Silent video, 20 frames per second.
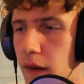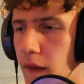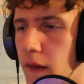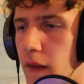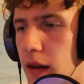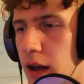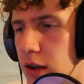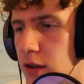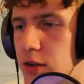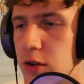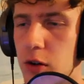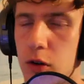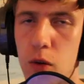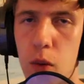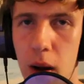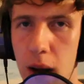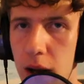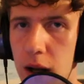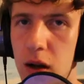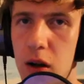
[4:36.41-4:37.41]
It's not quite
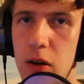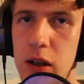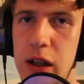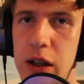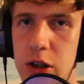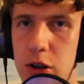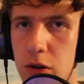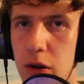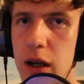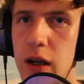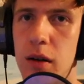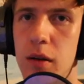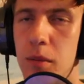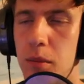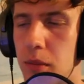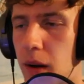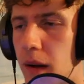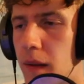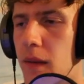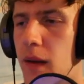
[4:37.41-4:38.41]
a loading screen,
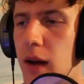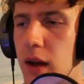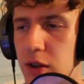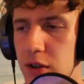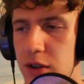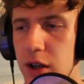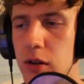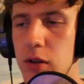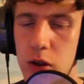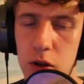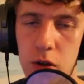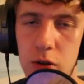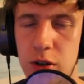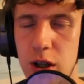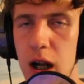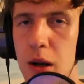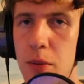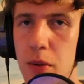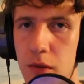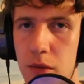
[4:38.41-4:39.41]
but still you got to
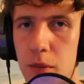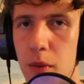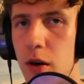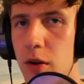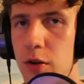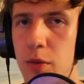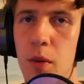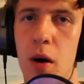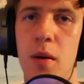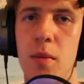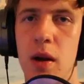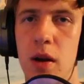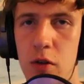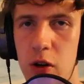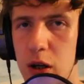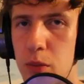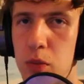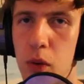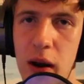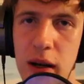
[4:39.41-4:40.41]
teleport from biome to biome. It really
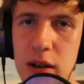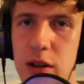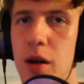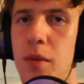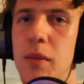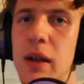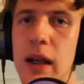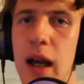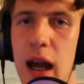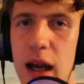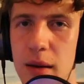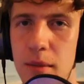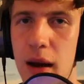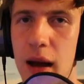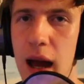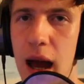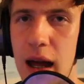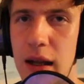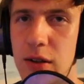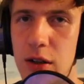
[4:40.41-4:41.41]
breaks up the game,
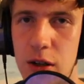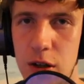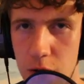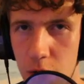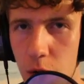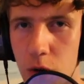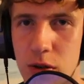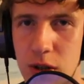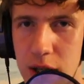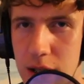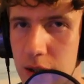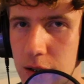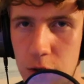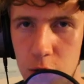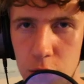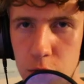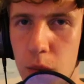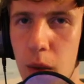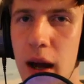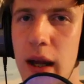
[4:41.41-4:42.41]
and not in a good
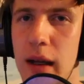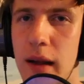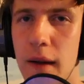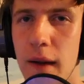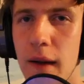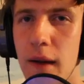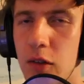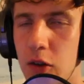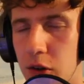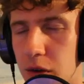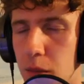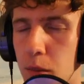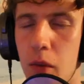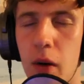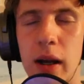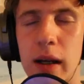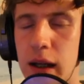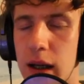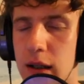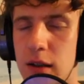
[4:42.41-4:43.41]
way. Doesn't break
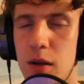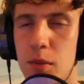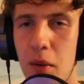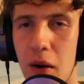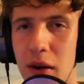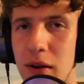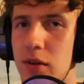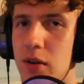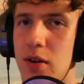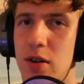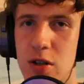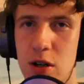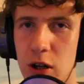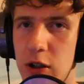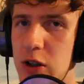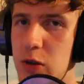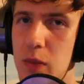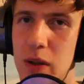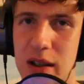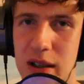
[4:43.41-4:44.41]
it into bite-sized chunks,
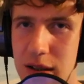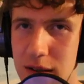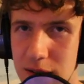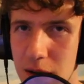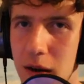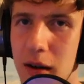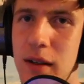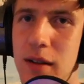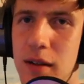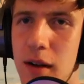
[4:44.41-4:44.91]
which is nice.